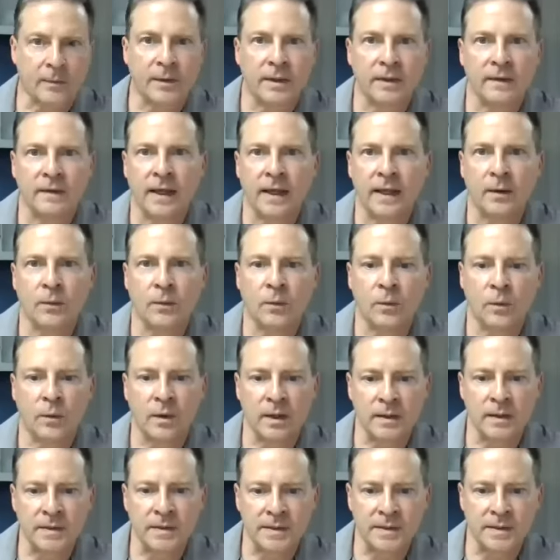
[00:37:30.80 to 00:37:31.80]
I want to take
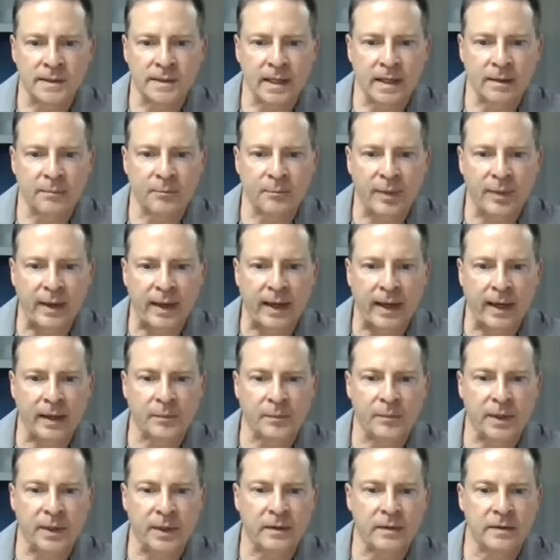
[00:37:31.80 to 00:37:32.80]
one step
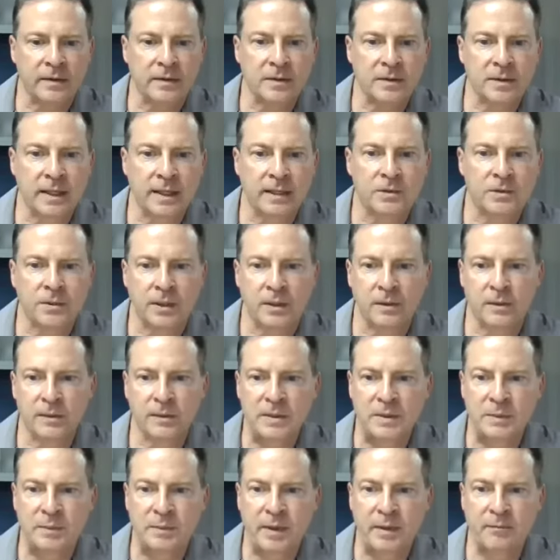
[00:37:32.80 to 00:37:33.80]
back because it should
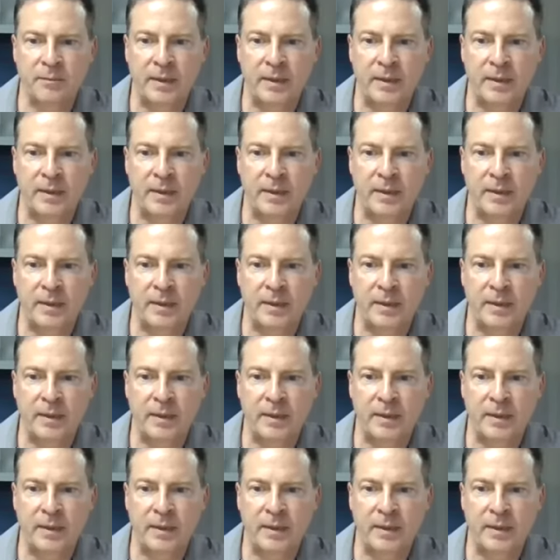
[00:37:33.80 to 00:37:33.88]
always be